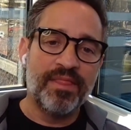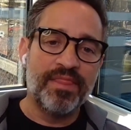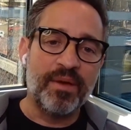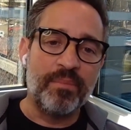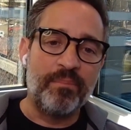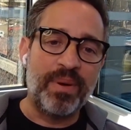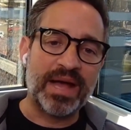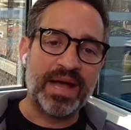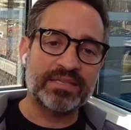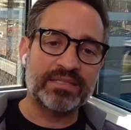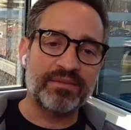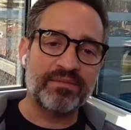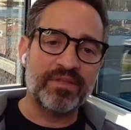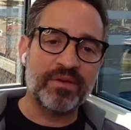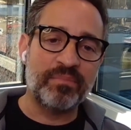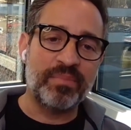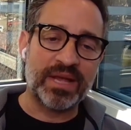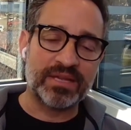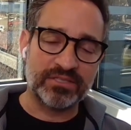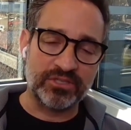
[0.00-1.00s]
The best of
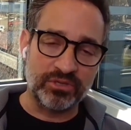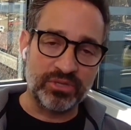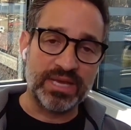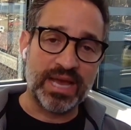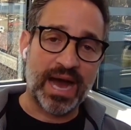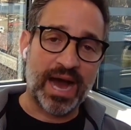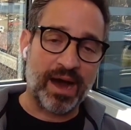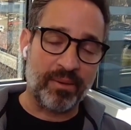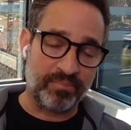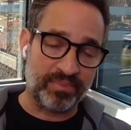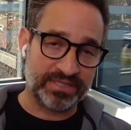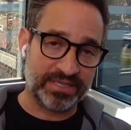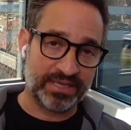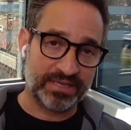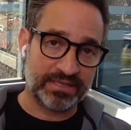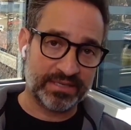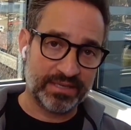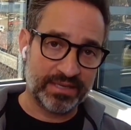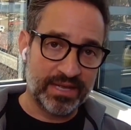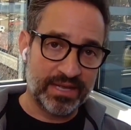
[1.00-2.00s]
the best do the
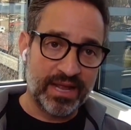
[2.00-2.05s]
opposite.